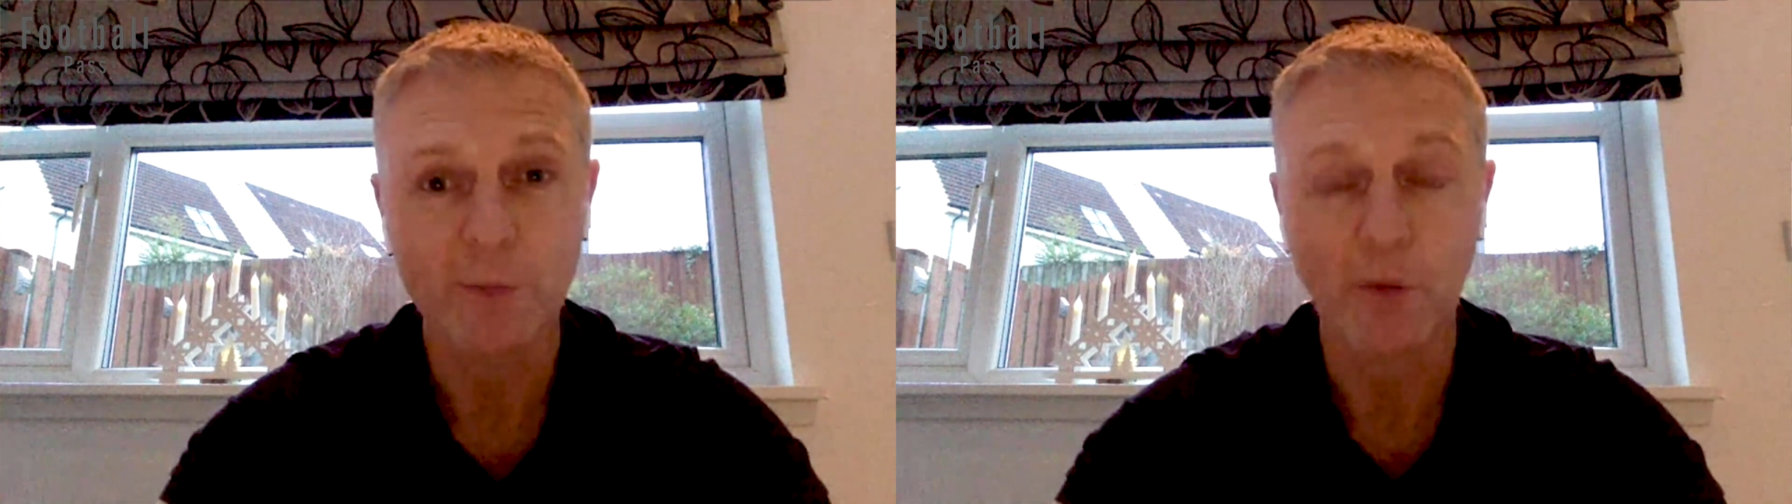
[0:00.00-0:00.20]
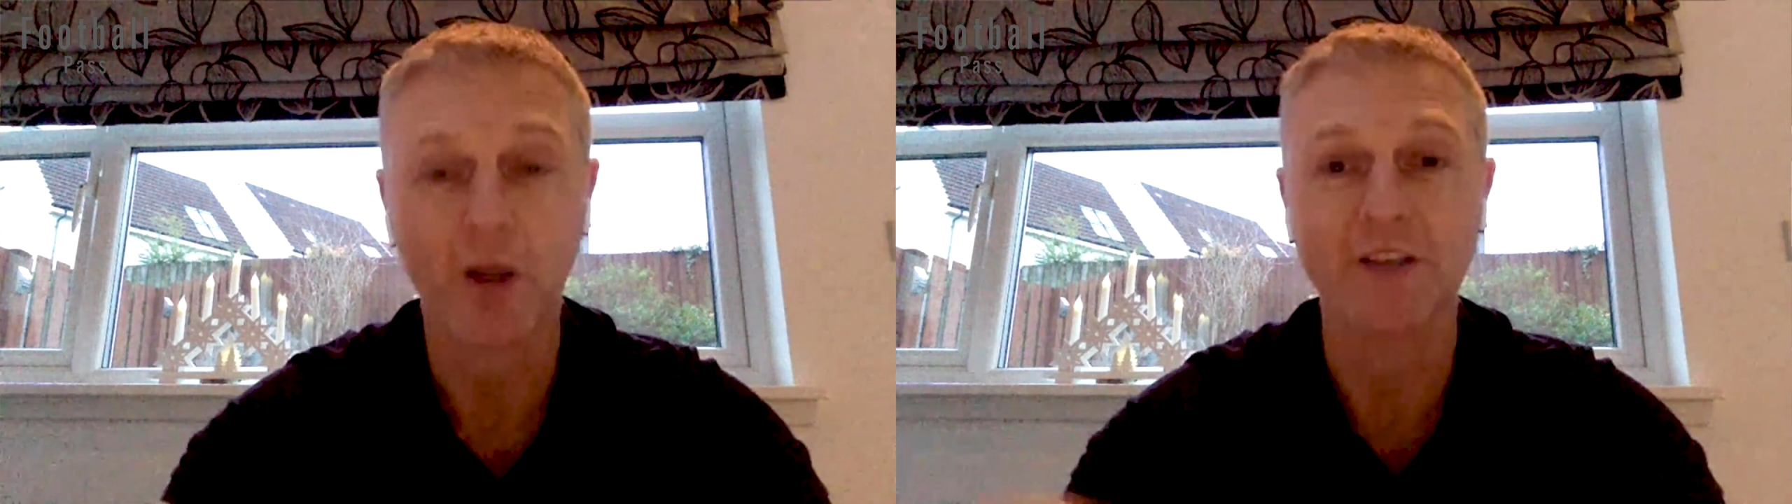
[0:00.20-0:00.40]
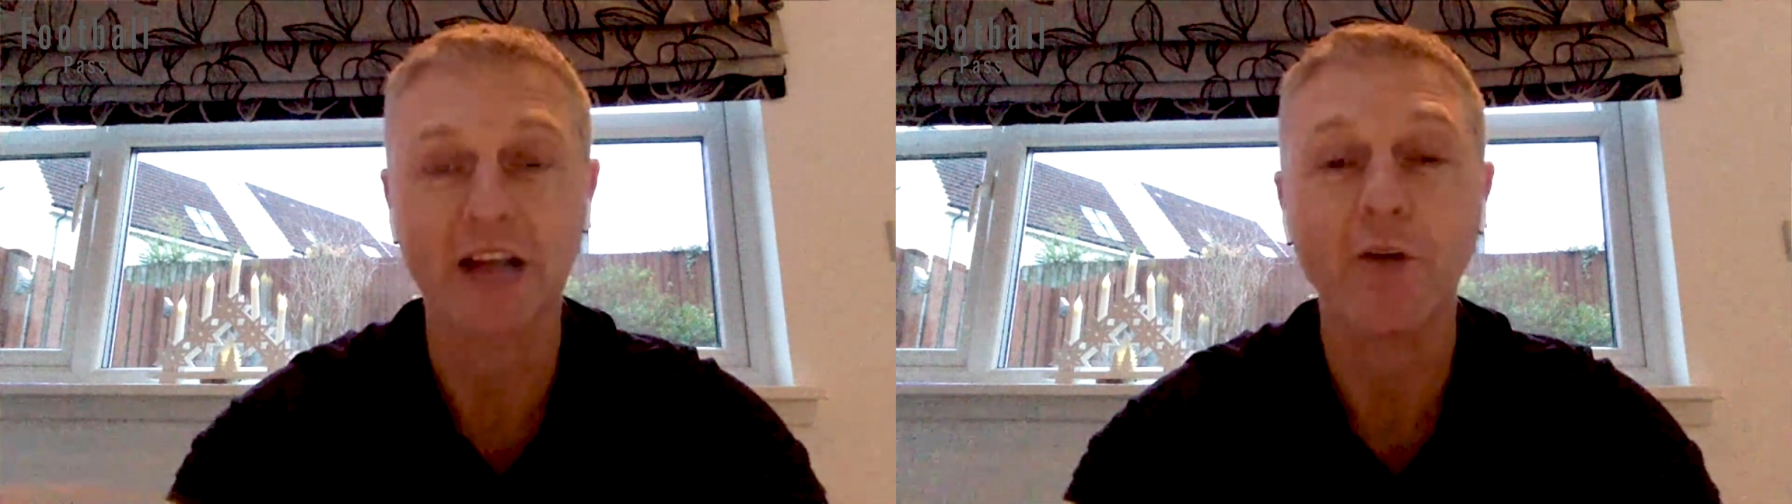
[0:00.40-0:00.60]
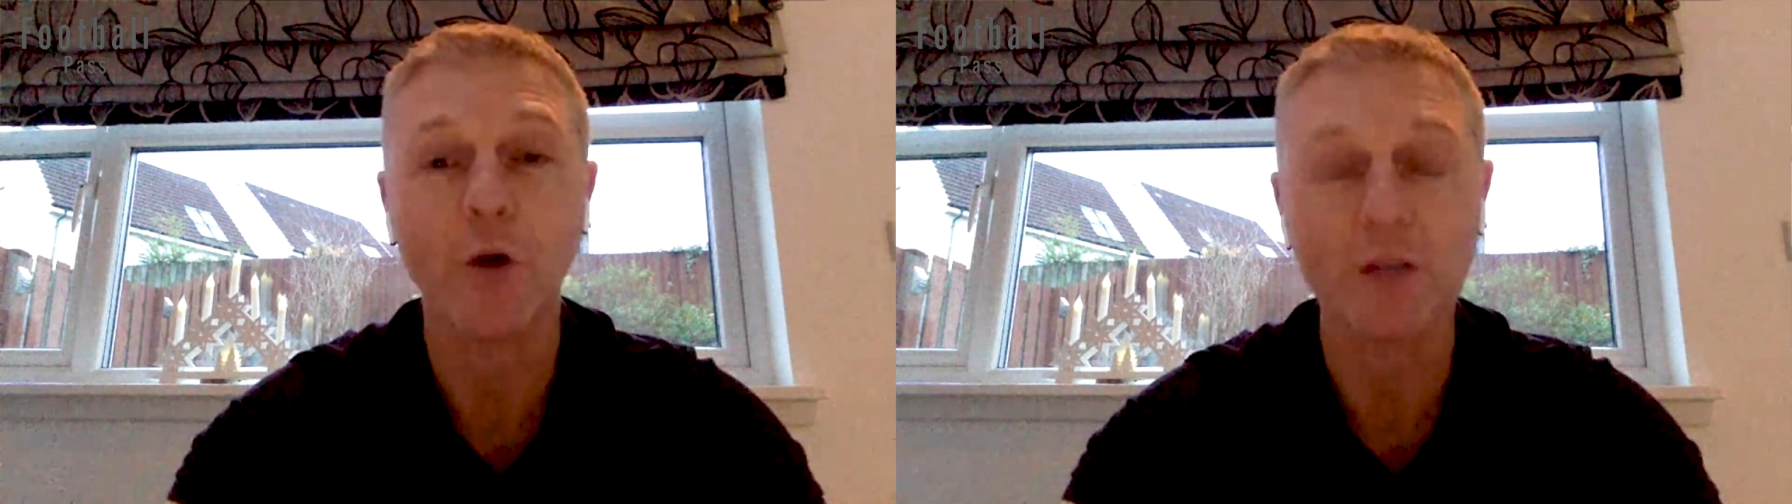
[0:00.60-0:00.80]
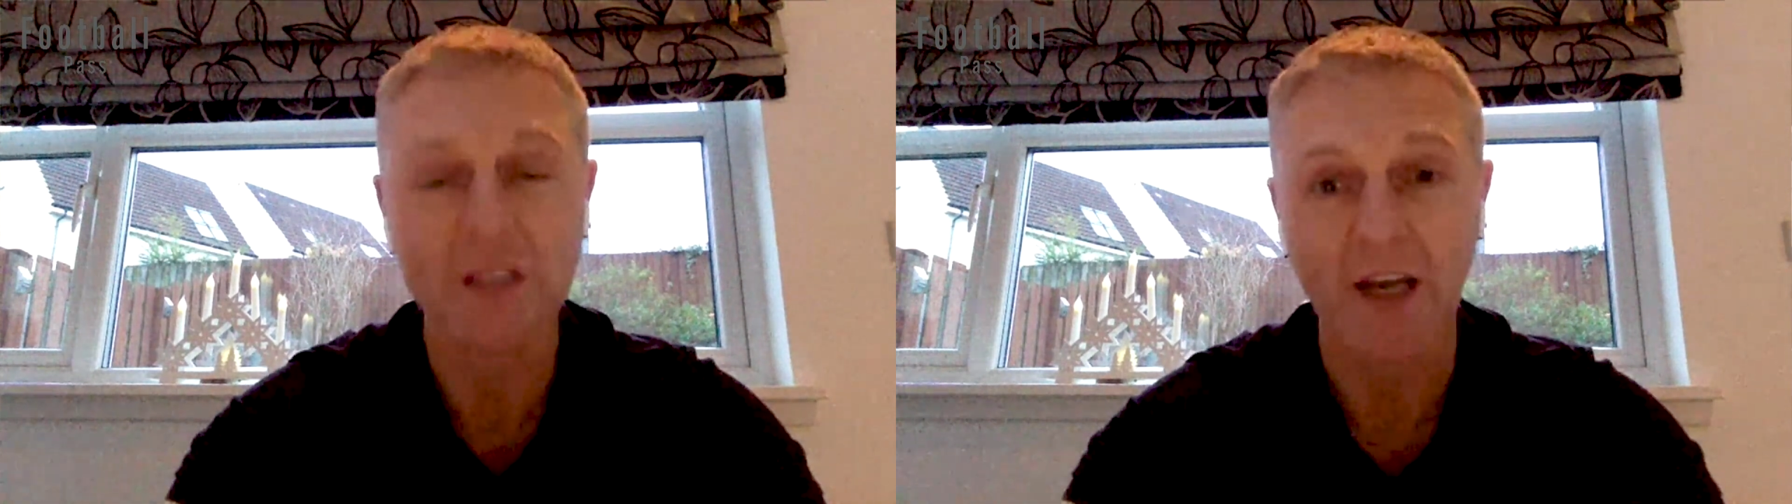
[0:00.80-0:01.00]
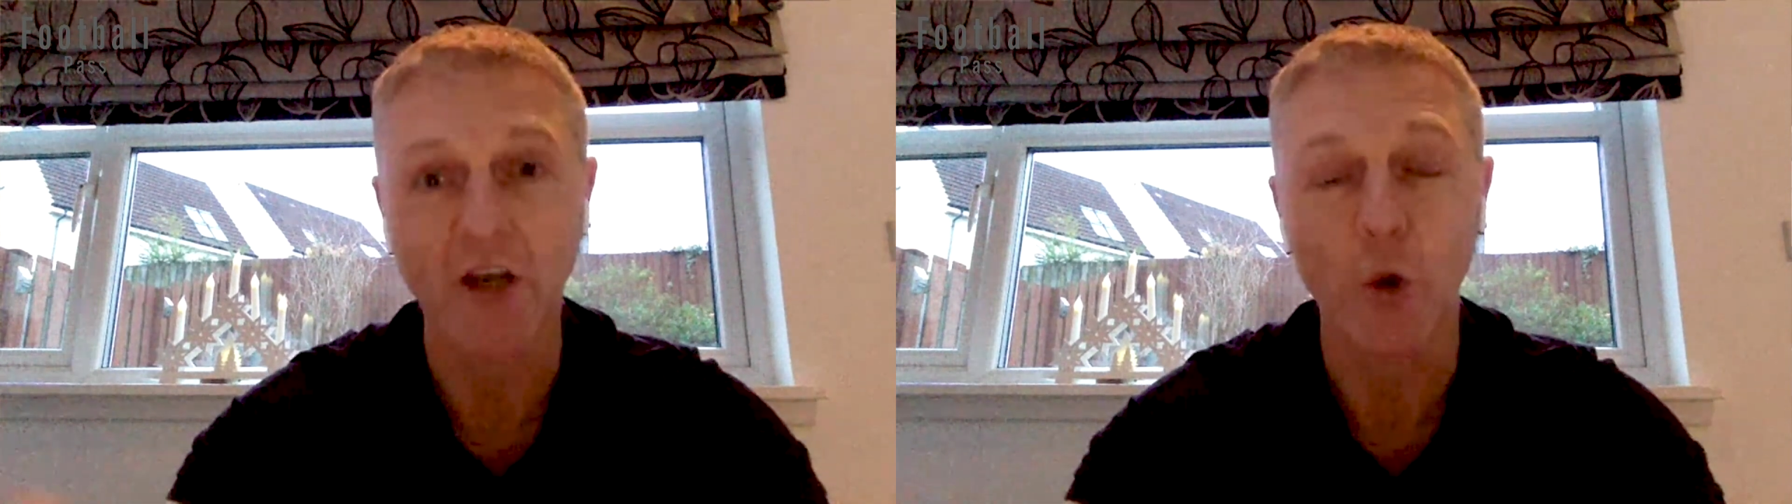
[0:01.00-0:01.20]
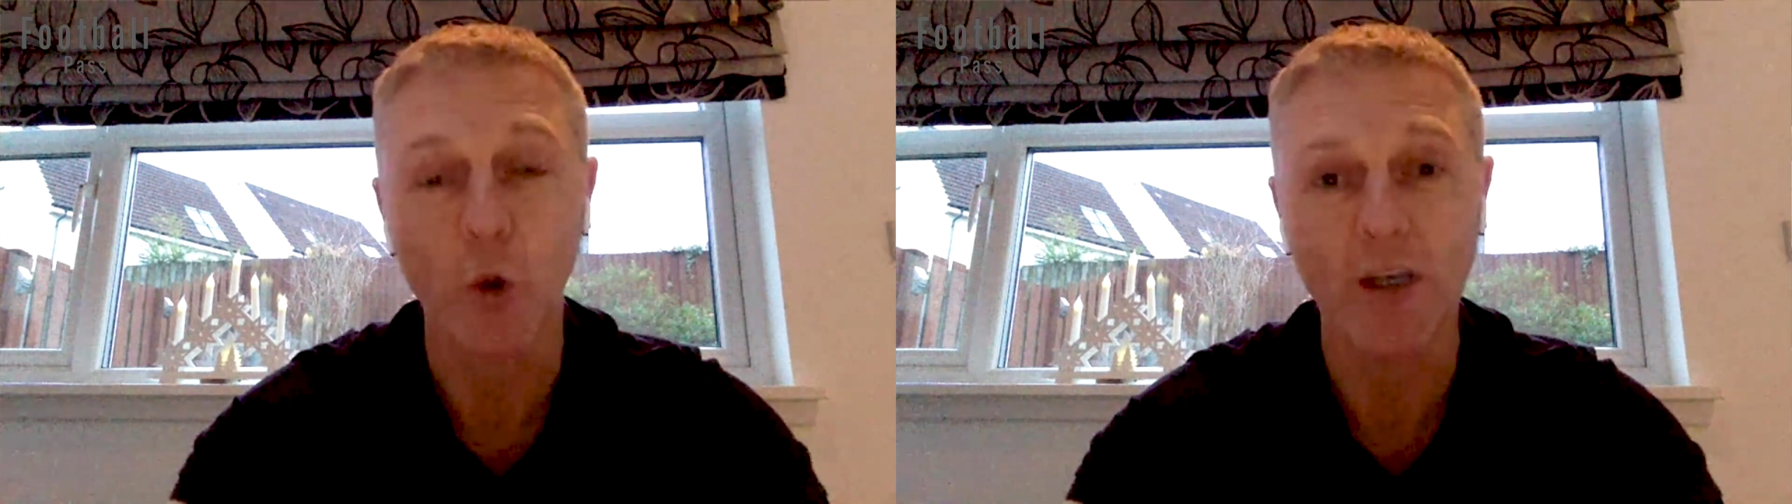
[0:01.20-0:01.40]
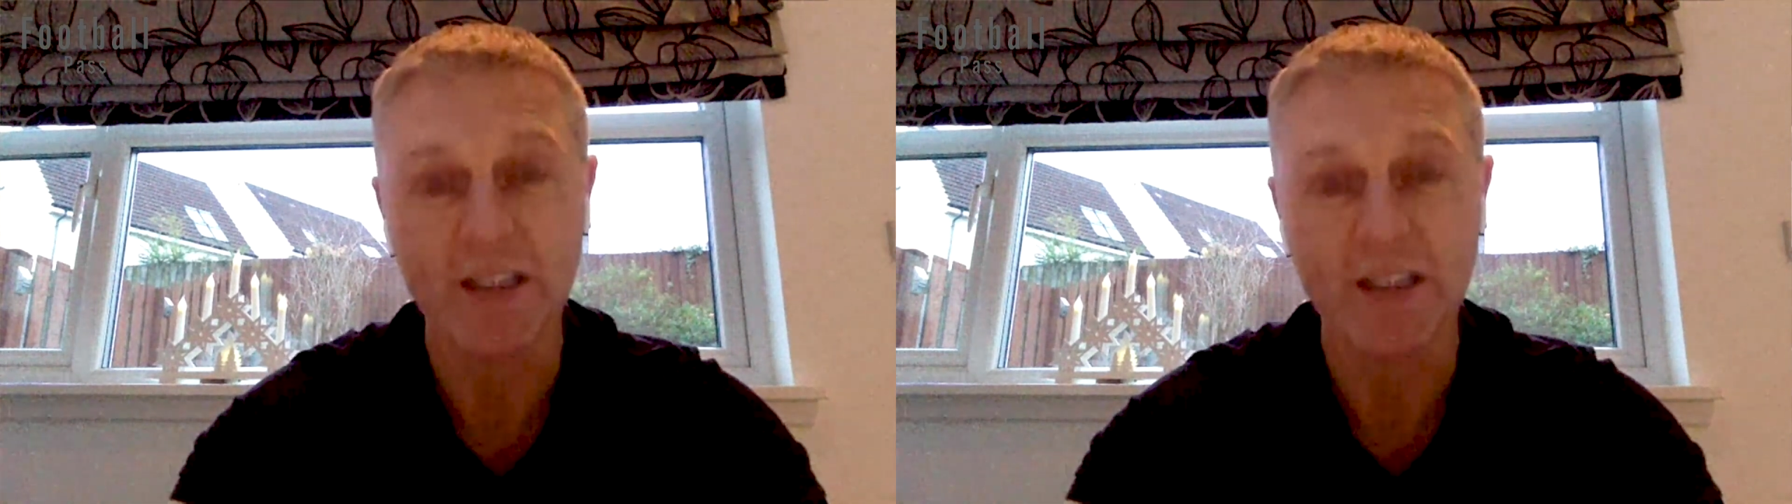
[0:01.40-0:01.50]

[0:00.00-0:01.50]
because I've always kind of known